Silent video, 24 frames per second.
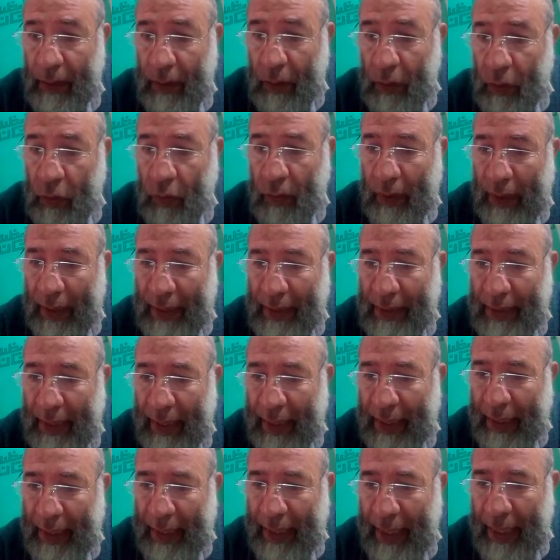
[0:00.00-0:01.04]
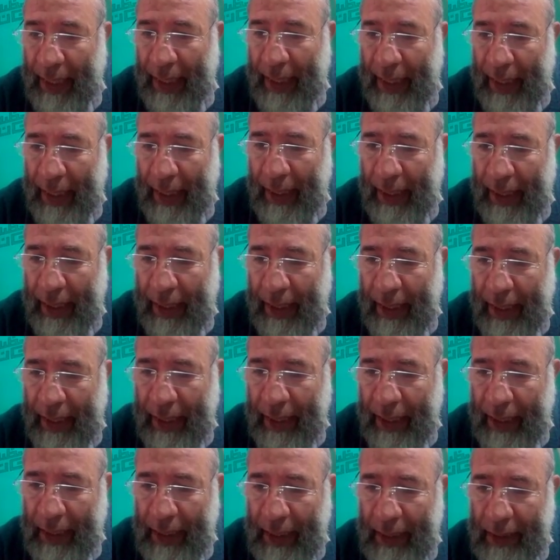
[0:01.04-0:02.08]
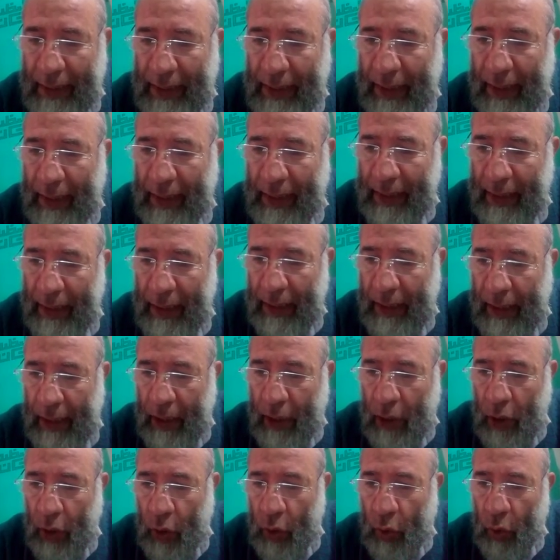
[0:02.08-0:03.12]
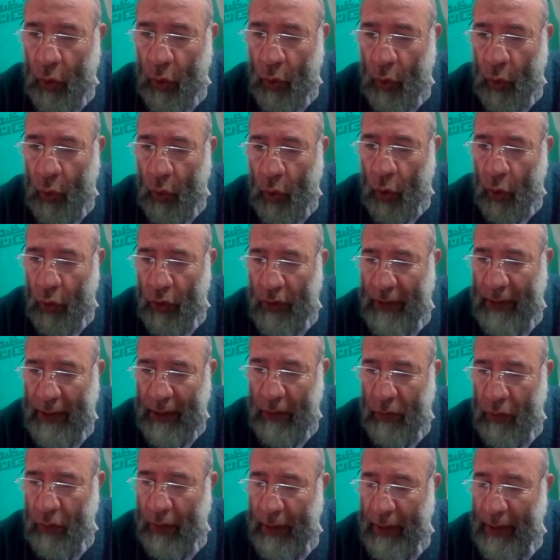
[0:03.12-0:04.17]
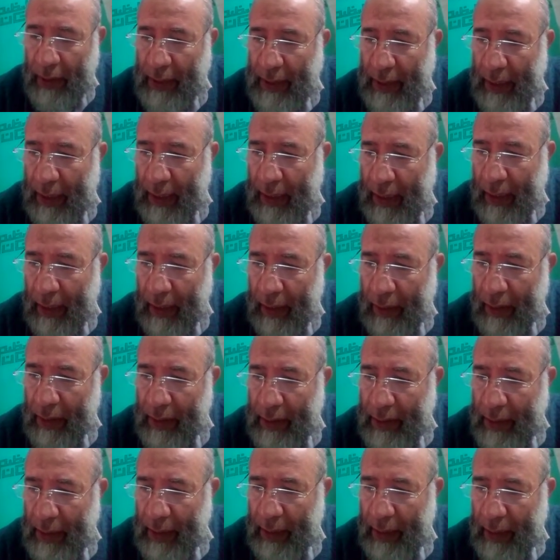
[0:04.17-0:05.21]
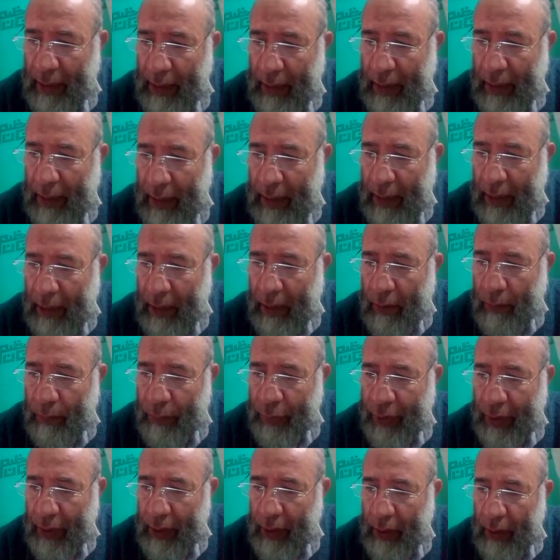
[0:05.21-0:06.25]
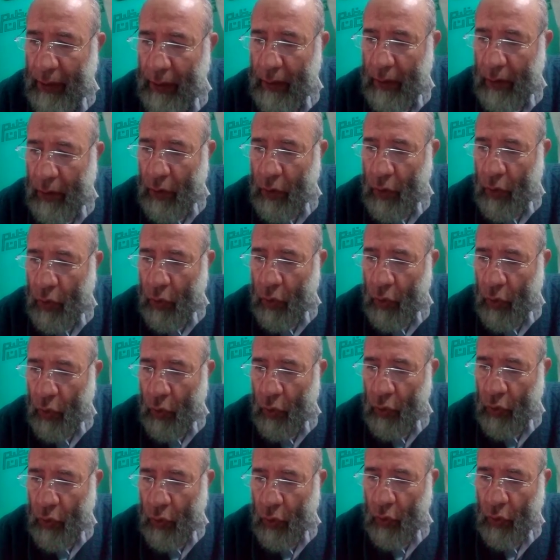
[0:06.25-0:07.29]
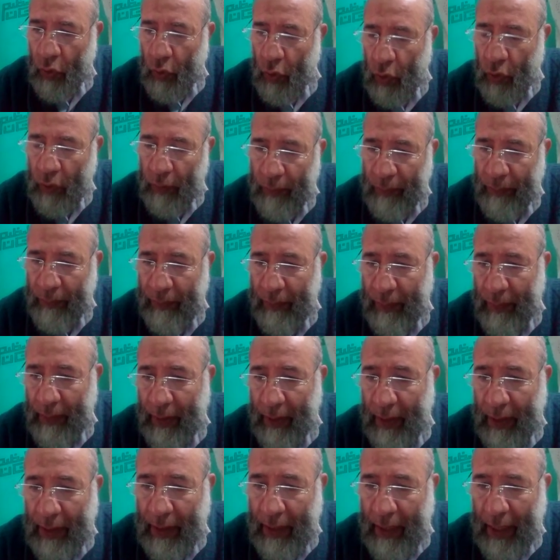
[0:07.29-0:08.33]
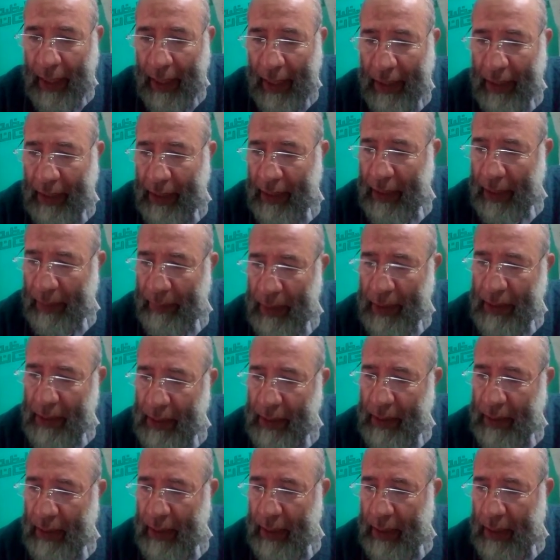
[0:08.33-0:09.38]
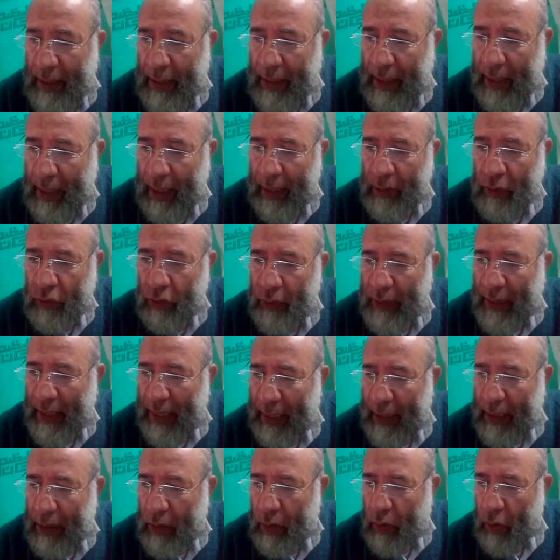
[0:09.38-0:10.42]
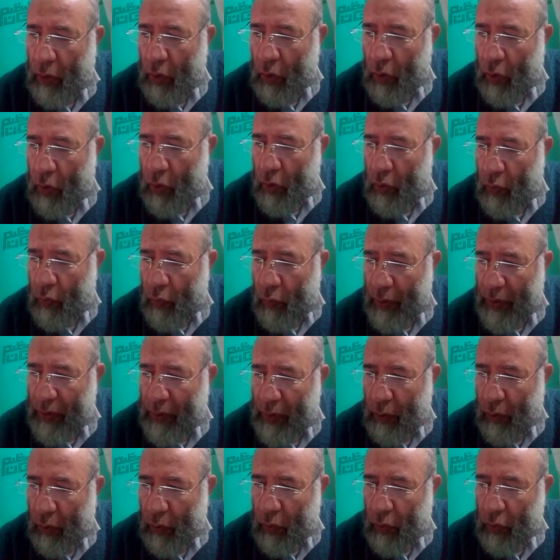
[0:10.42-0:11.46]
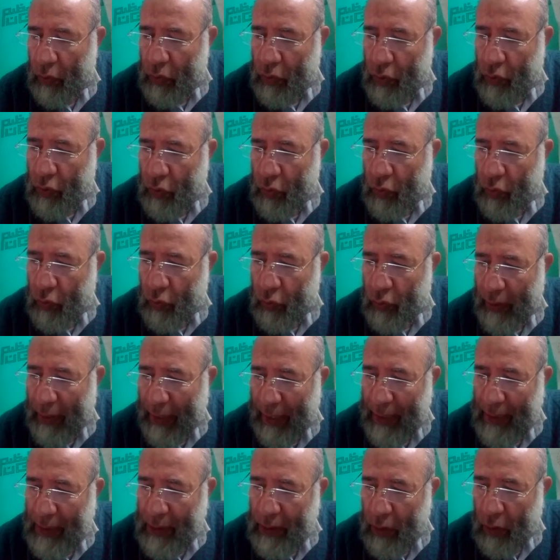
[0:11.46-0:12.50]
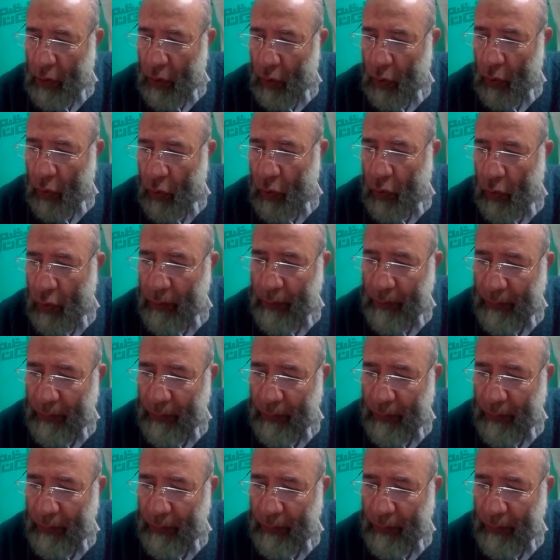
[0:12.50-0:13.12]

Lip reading: You can take A in a circle, O or 0 in a circle, another circle, P or O as the gametes, and you take O with O to get O,